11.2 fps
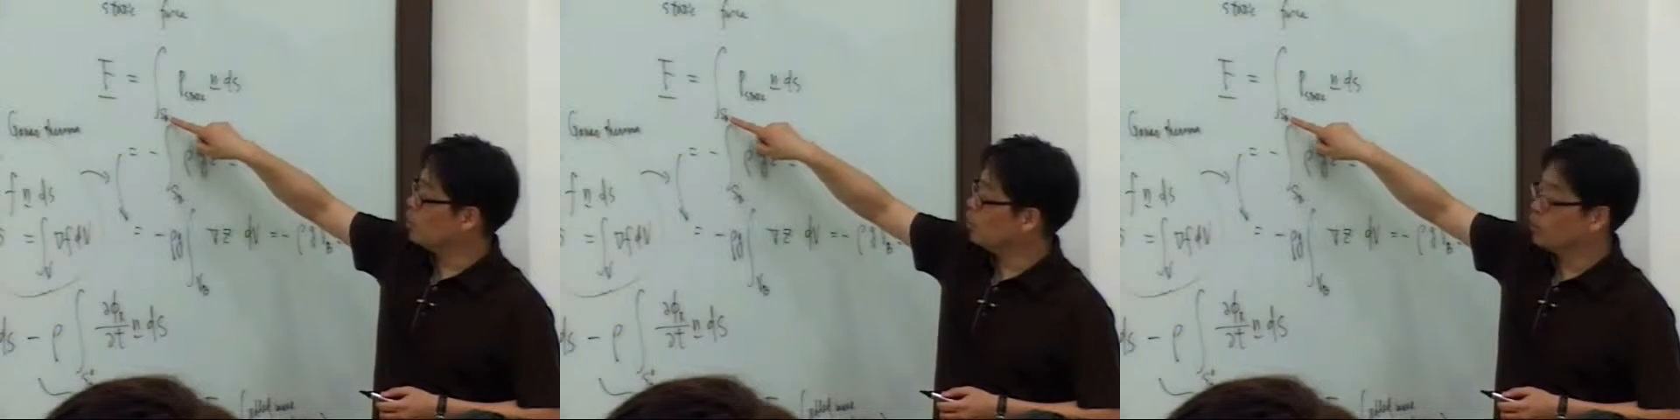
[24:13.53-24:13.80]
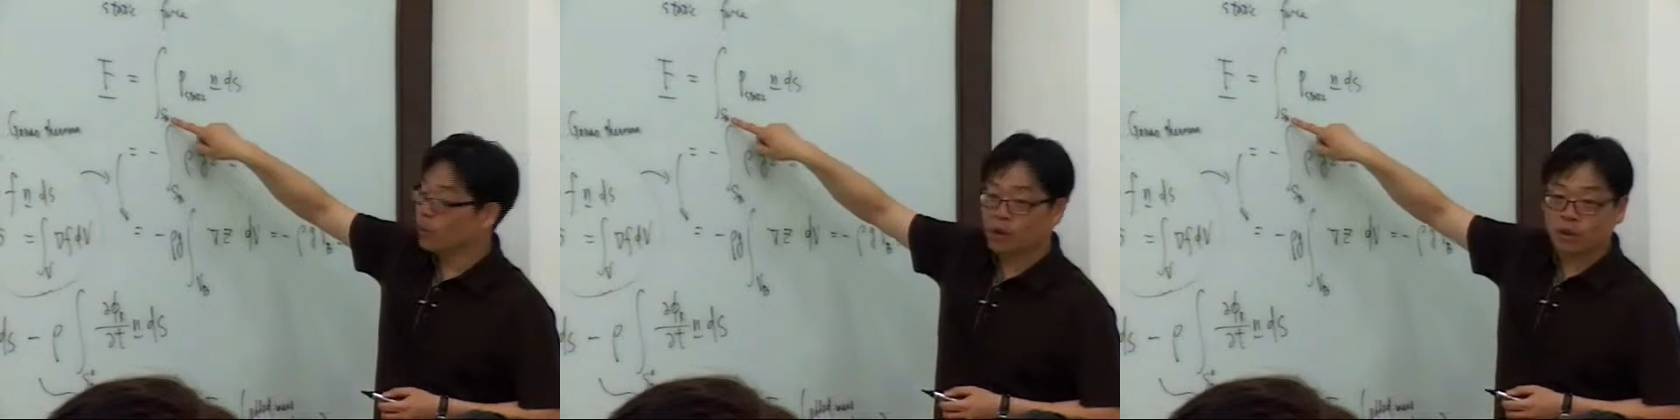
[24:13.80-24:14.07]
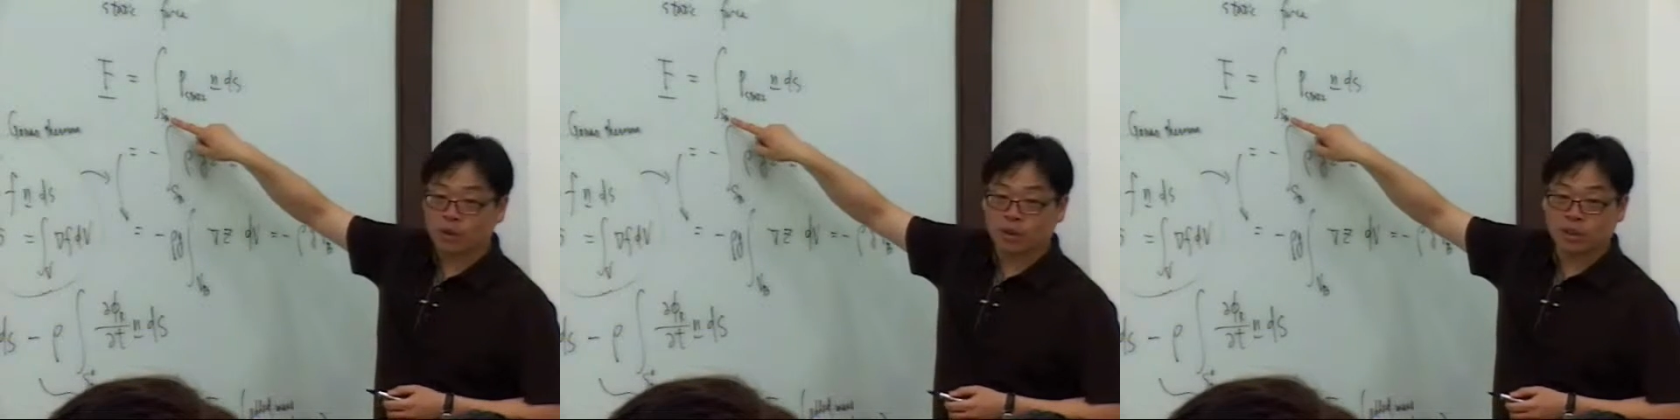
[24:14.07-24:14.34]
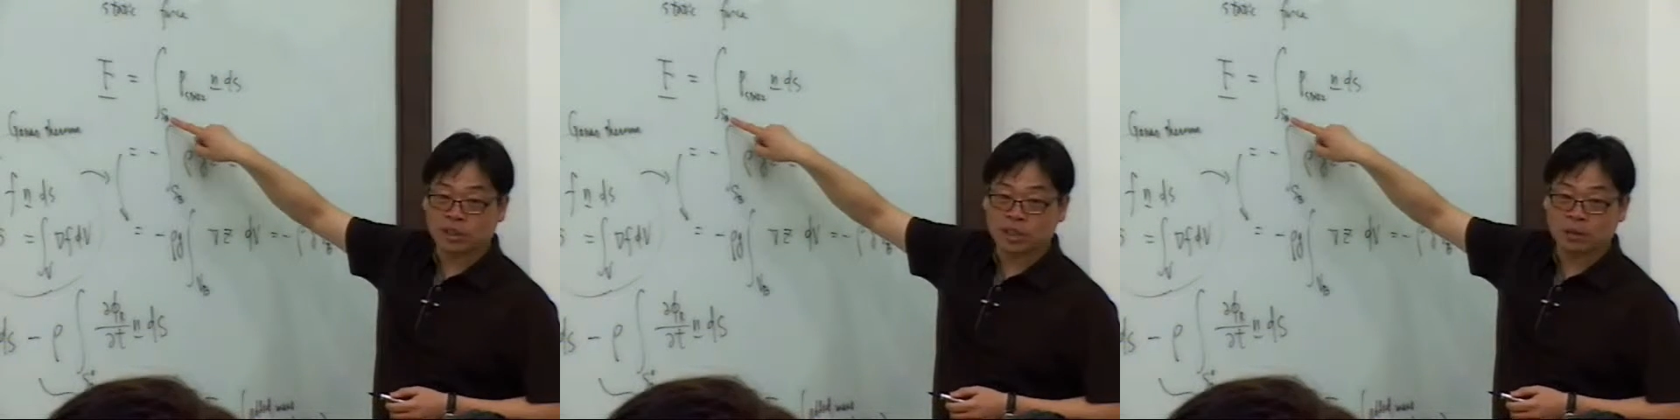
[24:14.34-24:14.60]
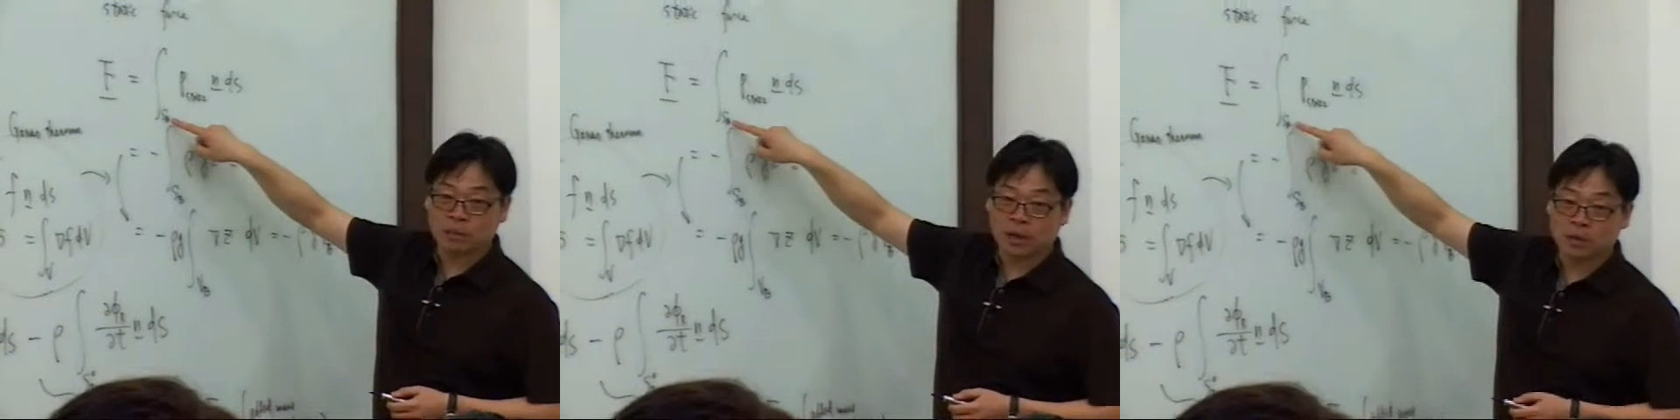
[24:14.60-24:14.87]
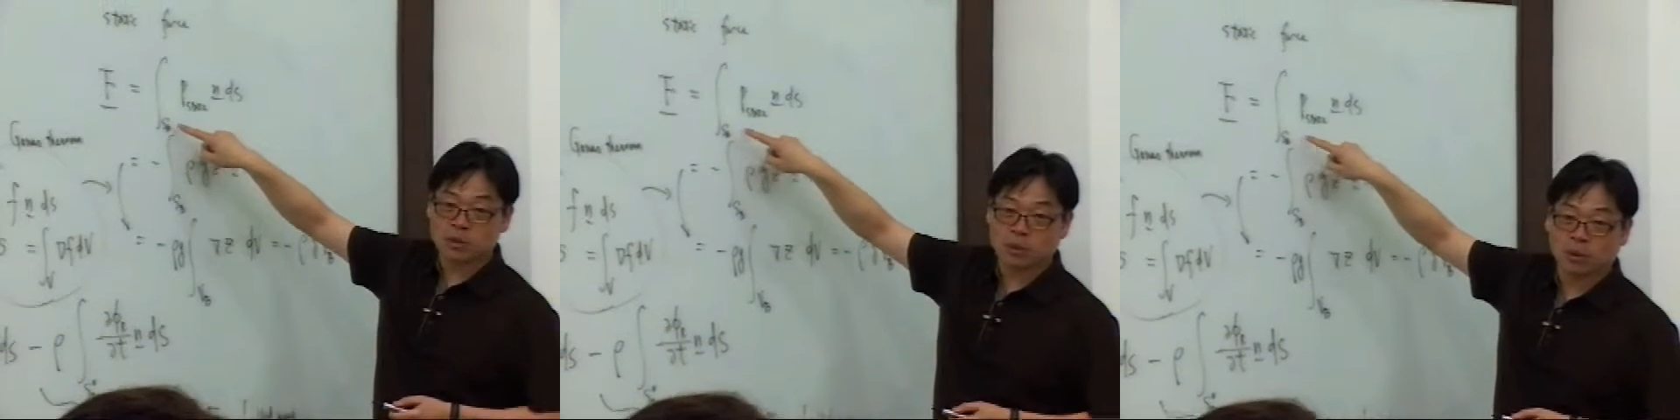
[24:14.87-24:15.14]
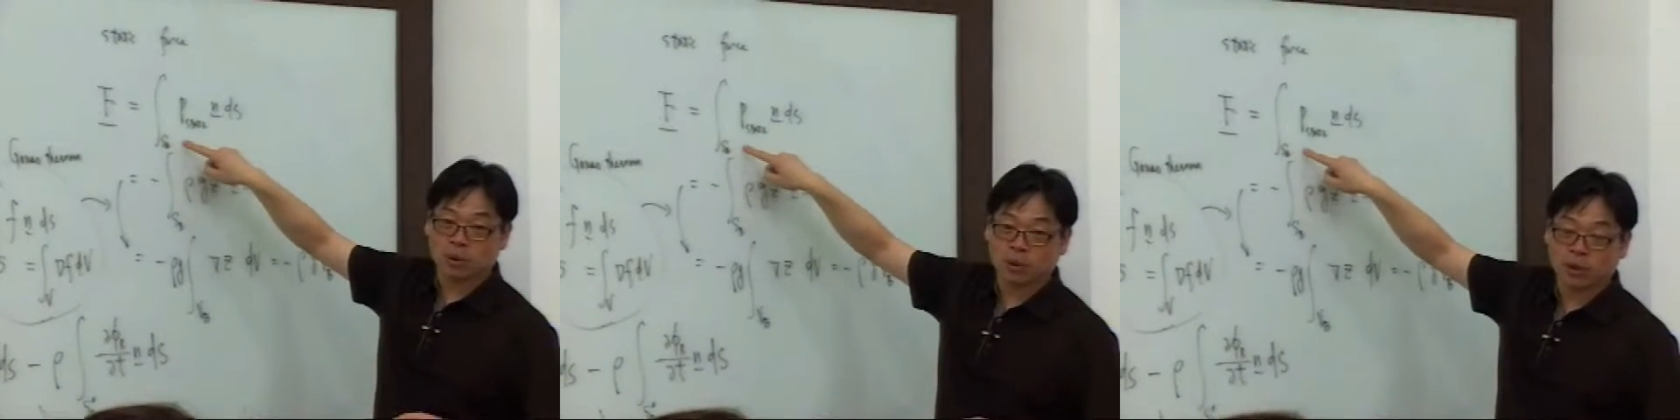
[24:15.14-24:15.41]
only order 1 quantity, but
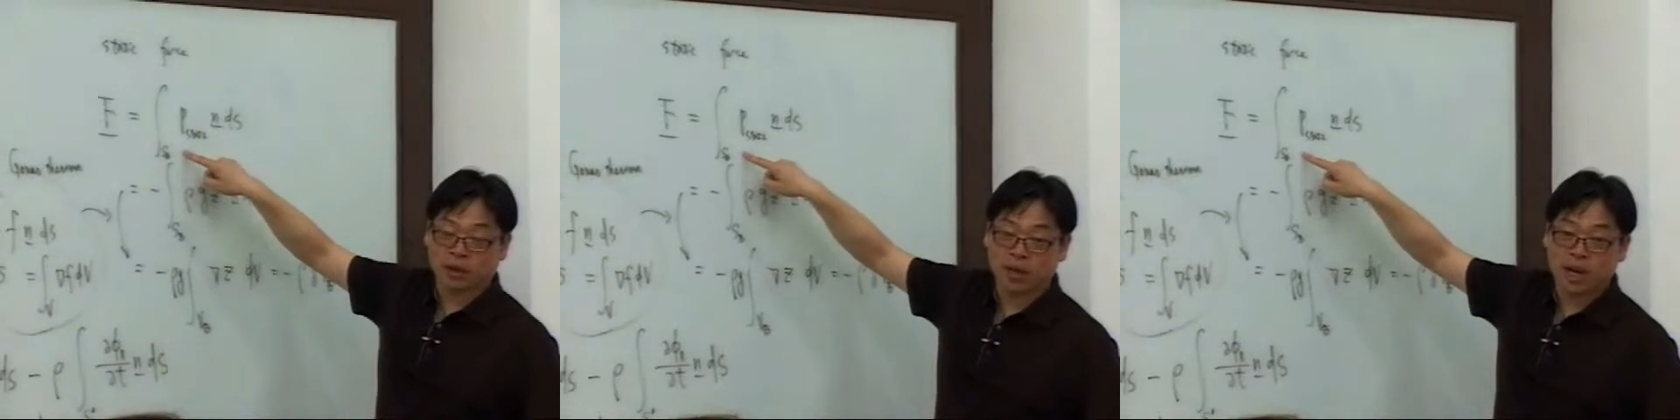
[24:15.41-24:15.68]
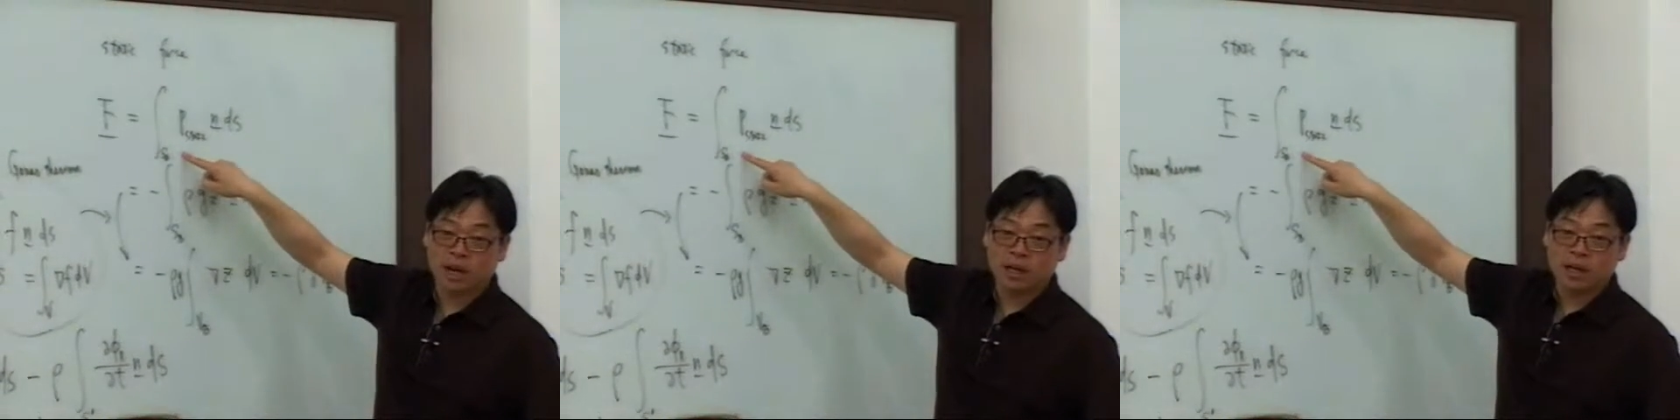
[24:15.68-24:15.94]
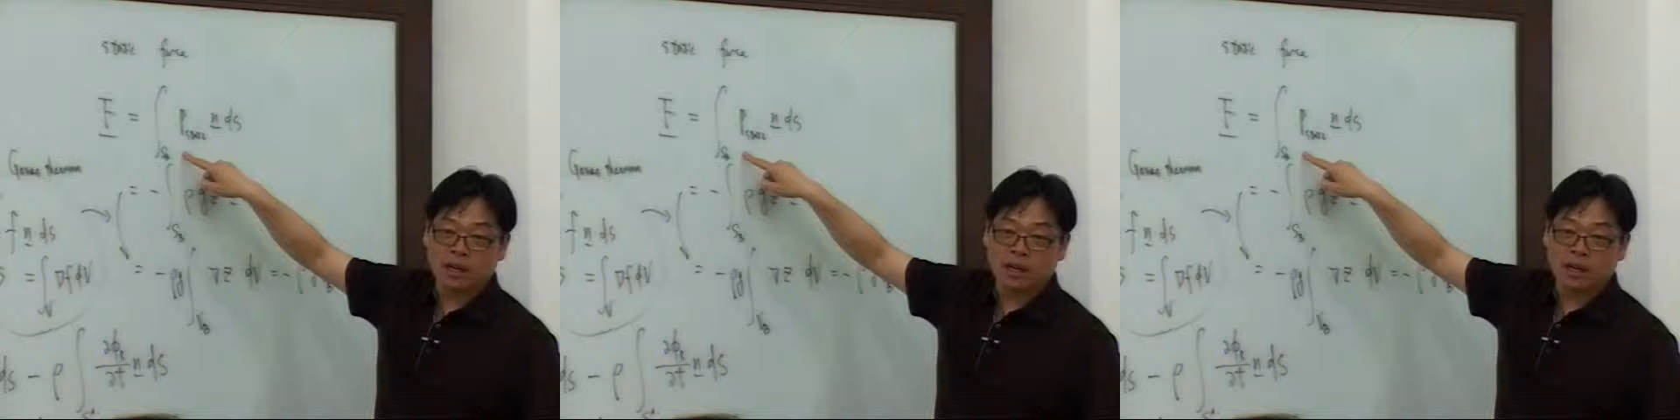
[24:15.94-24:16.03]
also order